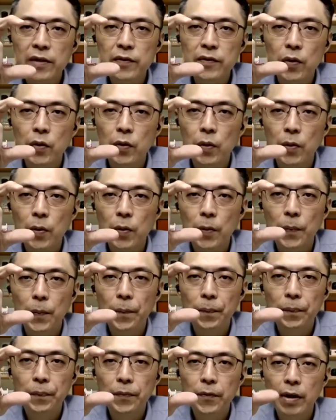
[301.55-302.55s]
flow.
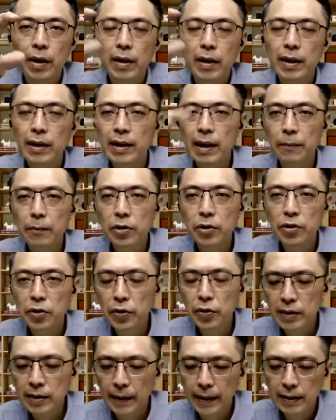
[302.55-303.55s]
Right? Later, I'm going to show
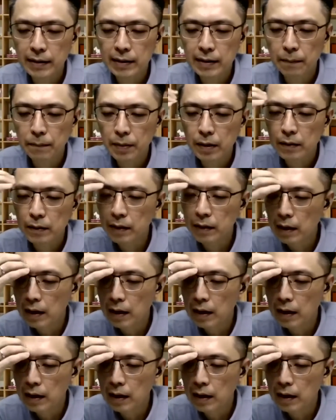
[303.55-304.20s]
you some examples.